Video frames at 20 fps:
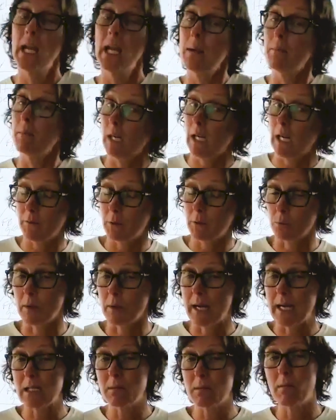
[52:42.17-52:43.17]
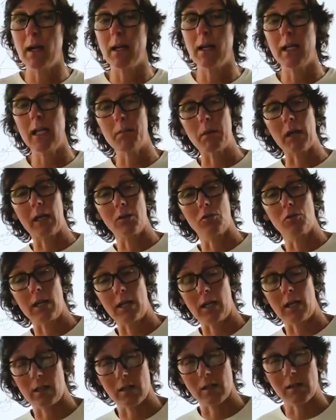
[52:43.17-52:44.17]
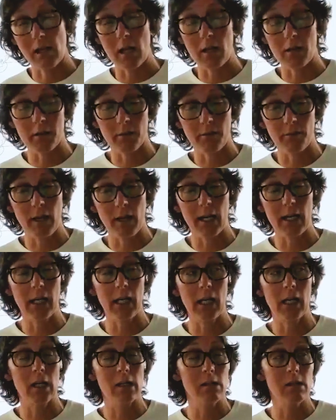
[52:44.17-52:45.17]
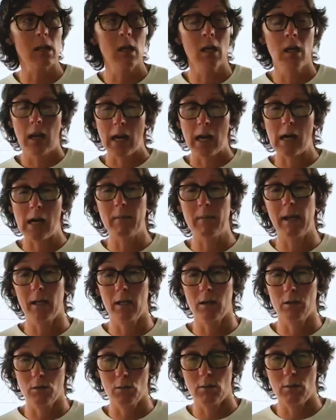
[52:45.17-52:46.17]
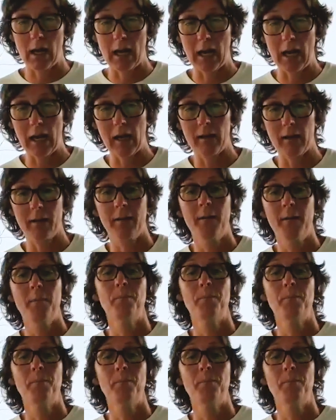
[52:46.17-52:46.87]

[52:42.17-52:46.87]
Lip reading: Am I gonna have to raise money? Am I gonna try to get the seller to finance? How am I gonna do that?